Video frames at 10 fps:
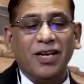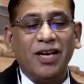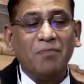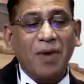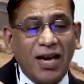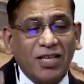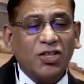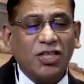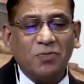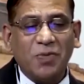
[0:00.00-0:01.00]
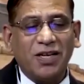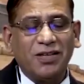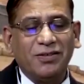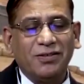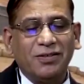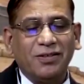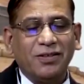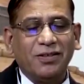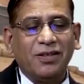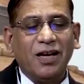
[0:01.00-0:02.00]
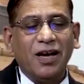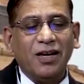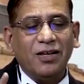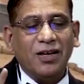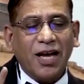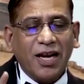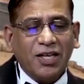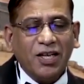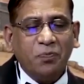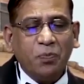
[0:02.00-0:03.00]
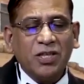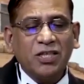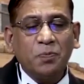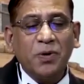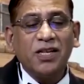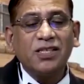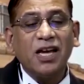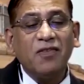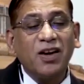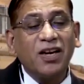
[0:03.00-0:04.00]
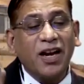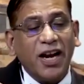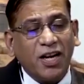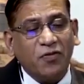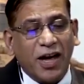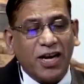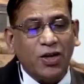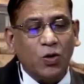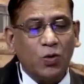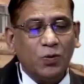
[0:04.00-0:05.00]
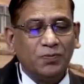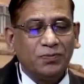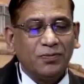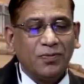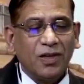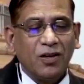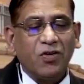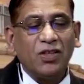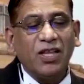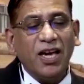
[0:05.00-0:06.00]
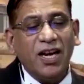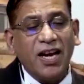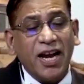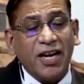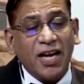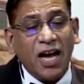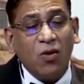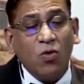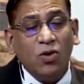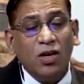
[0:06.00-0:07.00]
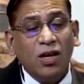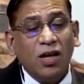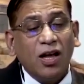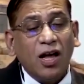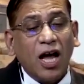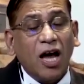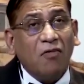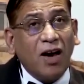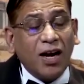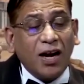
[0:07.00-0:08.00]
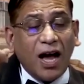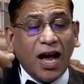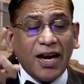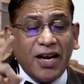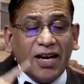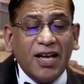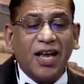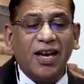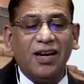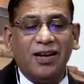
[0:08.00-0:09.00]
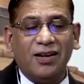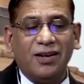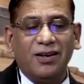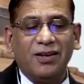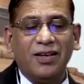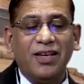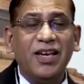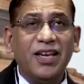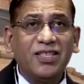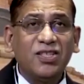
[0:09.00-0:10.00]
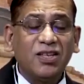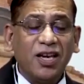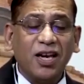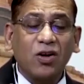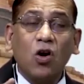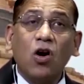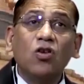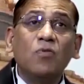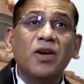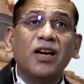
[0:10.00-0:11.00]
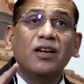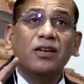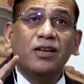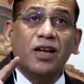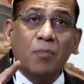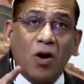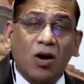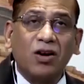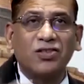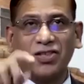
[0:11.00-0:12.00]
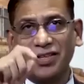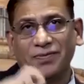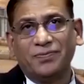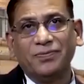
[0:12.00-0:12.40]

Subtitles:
In my judgment, the directive principles have a great value, for they lay down our ideal is economic democracy."